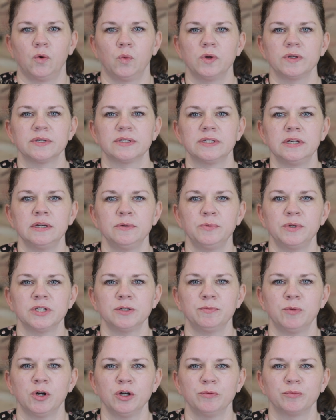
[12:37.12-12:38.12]
We'll see
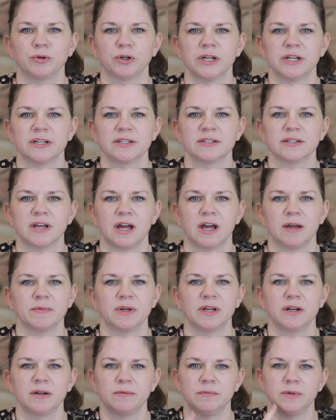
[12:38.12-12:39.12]
what tomorrow brings. I'm
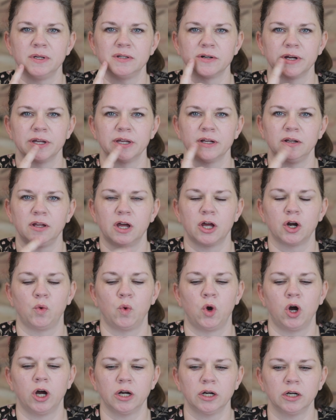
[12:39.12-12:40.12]
gonna be drinking a lot
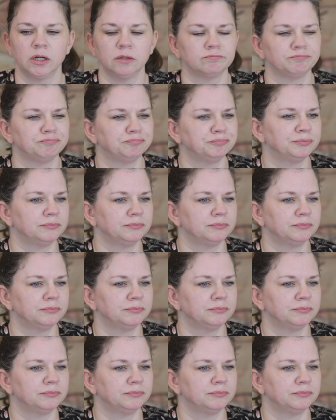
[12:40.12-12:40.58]
of water.